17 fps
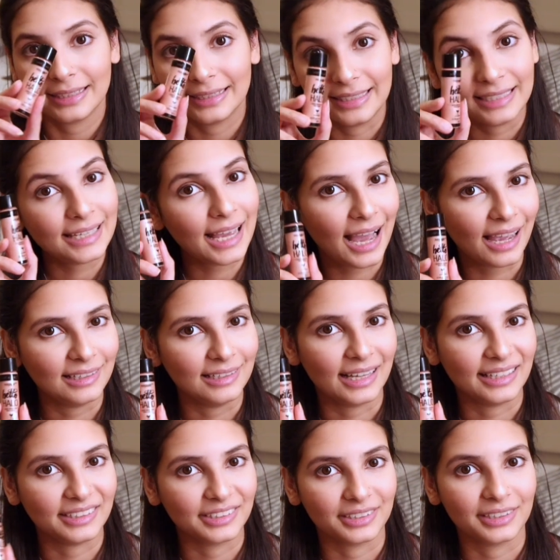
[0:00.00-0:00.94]
the
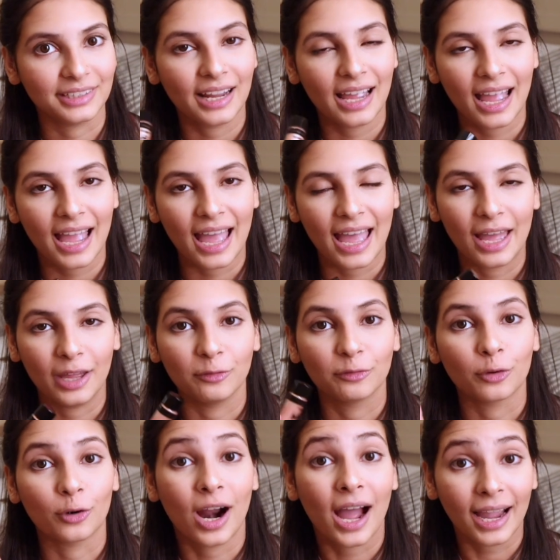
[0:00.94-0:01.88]
highlighter.
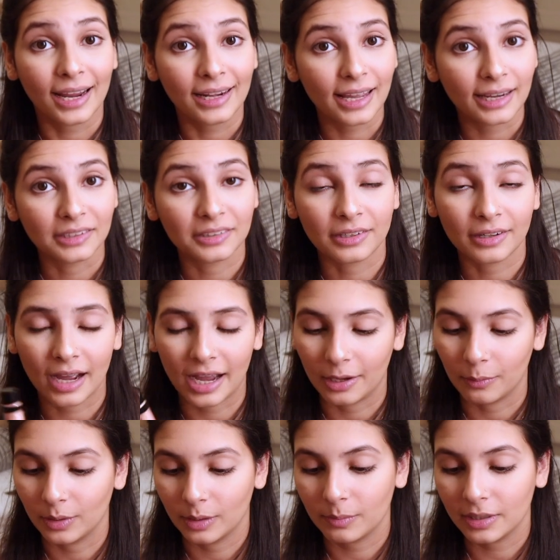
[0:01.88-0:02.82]
And for highlighter,
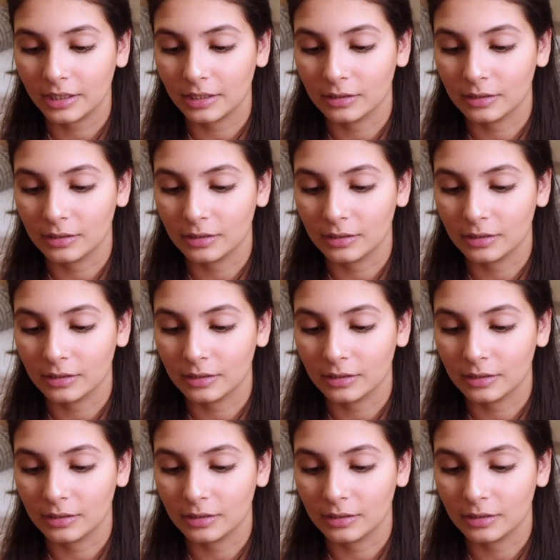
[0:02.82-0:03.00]
I will be